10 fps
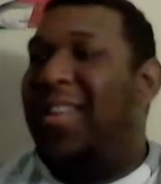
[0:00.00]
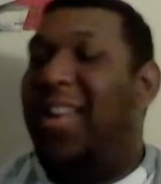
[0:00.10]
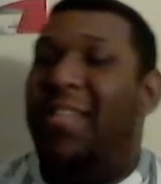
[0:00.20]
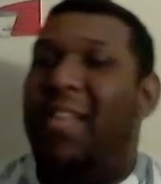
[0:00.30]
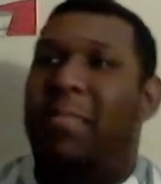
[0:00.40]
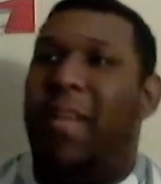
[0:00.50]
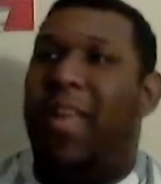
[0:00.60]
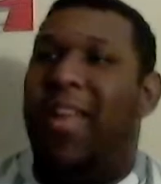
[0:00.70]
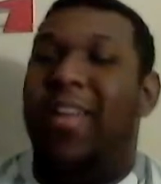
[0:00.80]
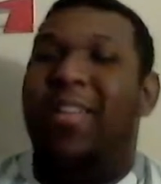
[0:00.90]
I
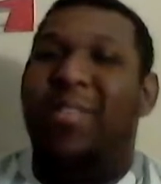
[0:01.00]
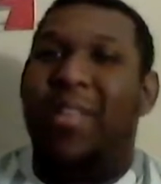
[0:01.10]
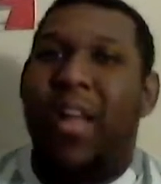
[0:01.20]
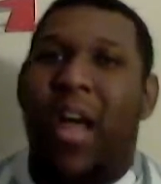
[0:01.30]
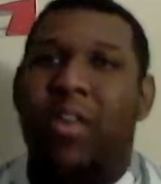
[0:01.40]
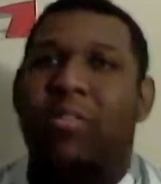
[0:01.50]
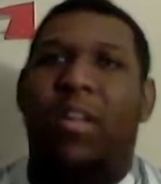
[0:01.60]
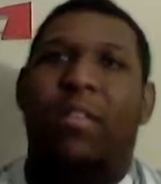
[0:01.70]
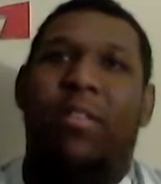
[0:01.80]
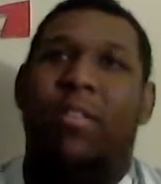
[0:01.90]
know
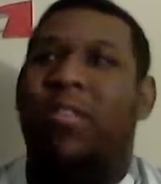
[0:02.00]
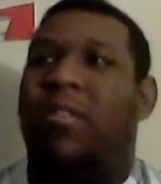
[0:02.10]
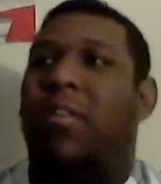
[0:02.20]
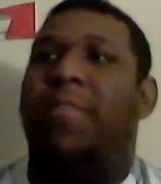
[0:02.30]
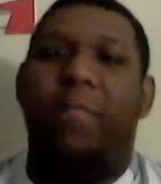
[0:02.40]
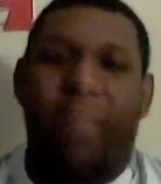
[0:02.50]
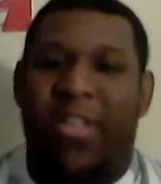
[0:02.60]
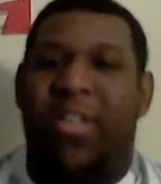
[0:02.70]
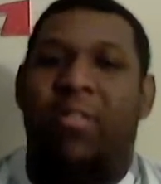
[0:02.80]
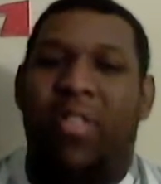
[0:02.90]
Saratori's always been a
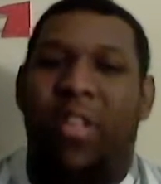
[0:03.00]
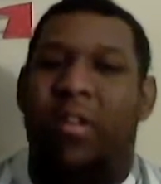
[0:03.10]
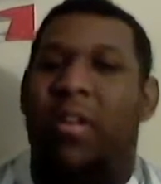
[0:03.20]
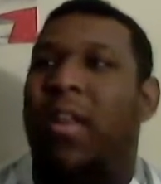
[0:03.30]
bit self-centered,